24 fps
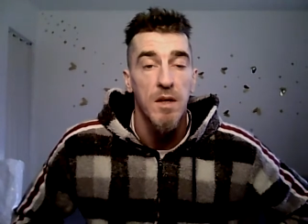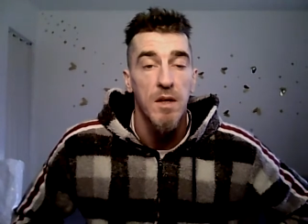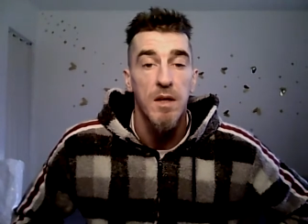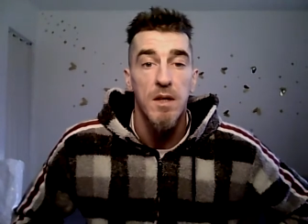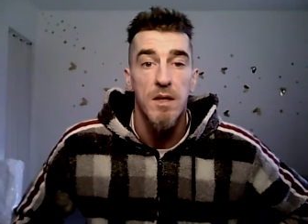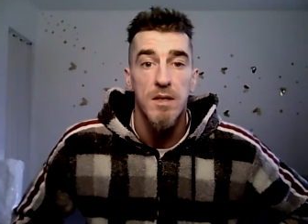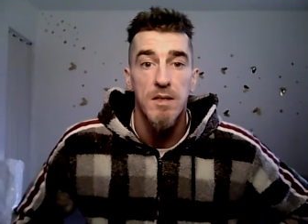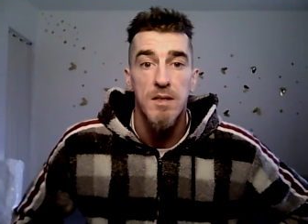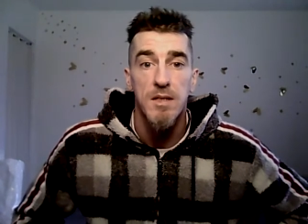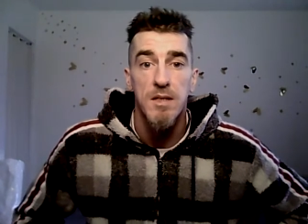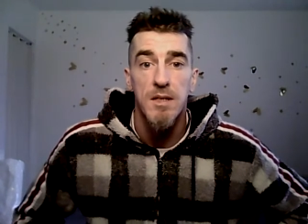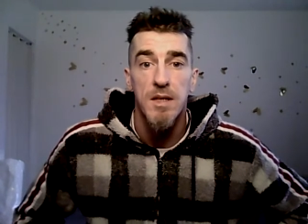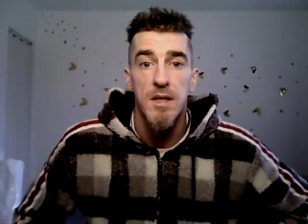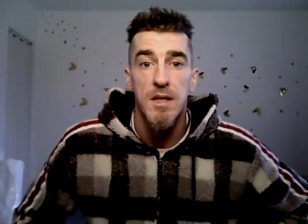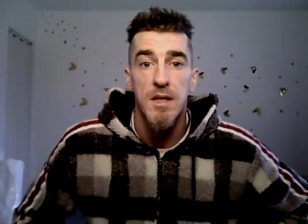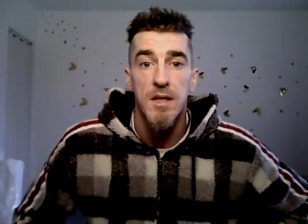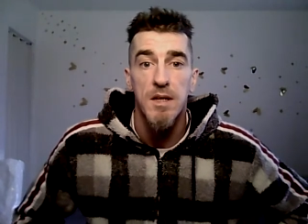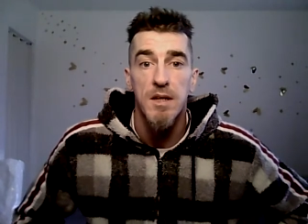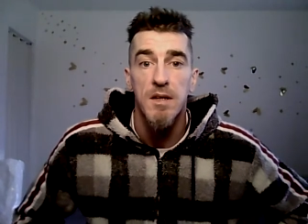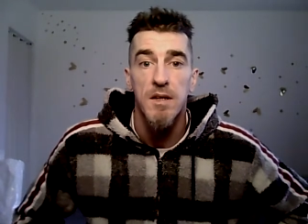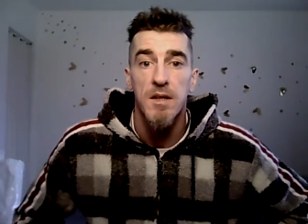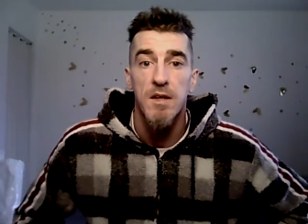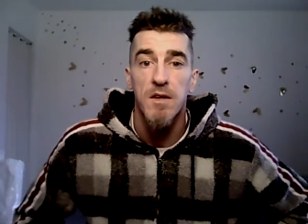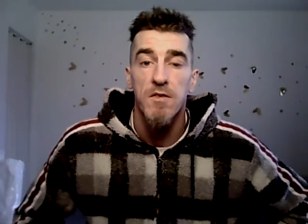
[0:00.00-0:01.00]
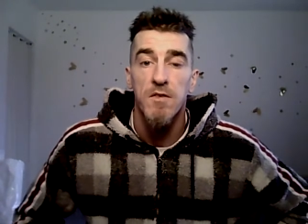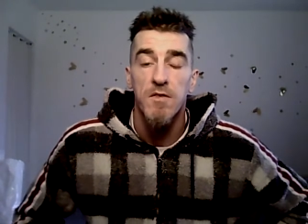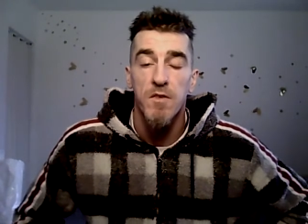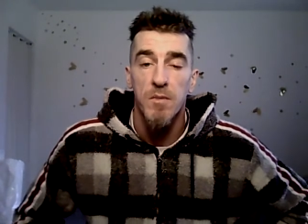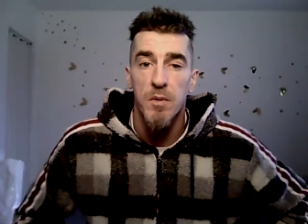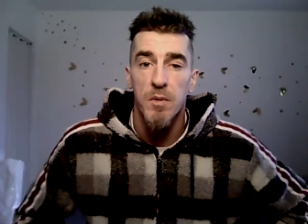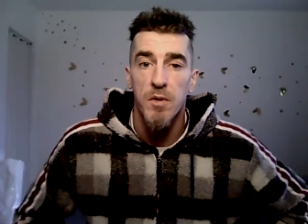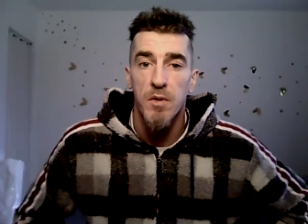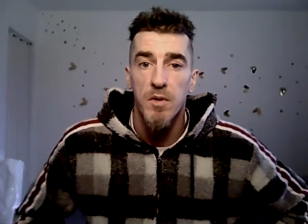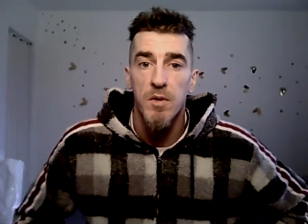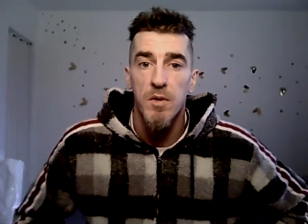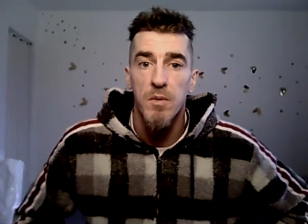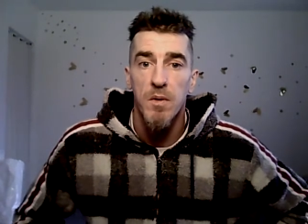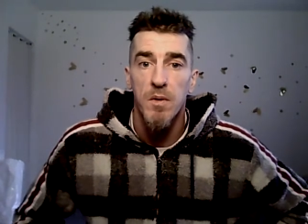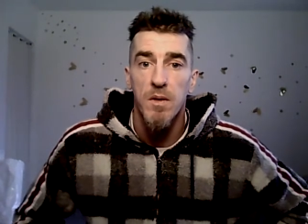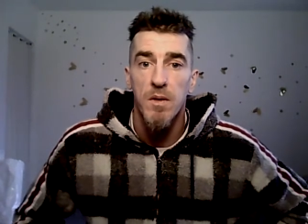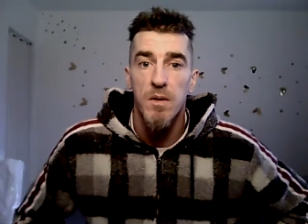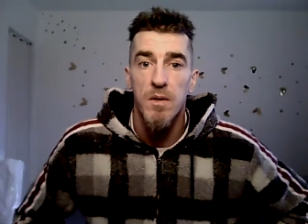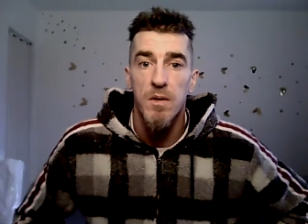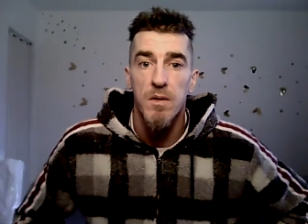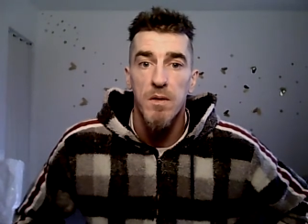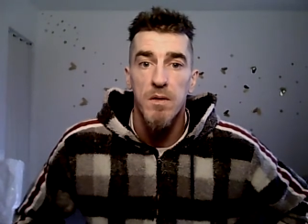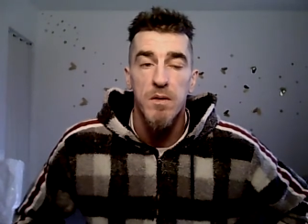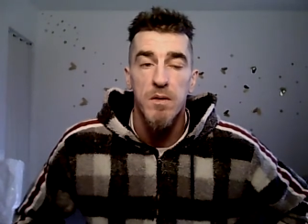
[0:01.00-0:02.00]
as I say, from who you
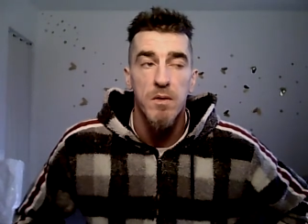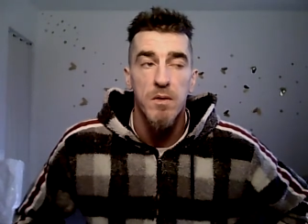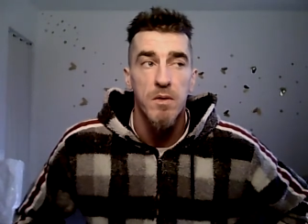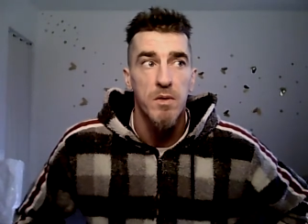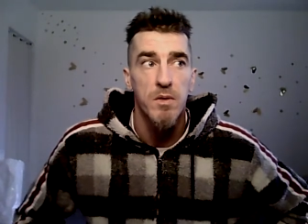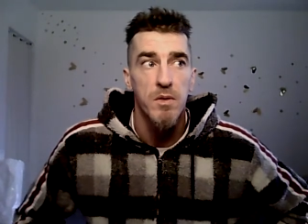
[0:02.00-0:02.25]
are to who